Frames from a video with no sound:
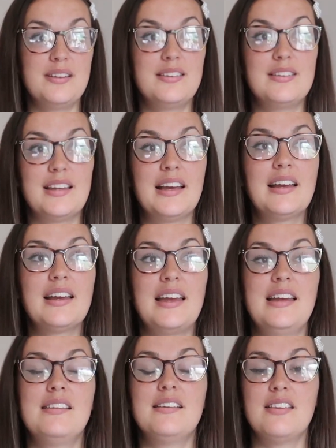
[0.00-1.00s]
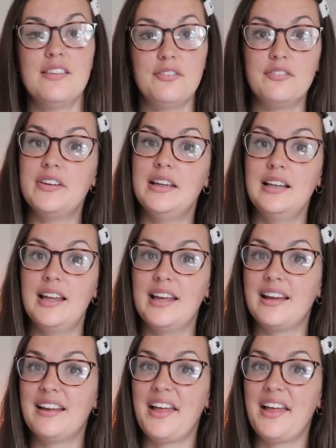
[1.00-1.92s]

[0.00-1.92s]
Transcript: sink into the feeling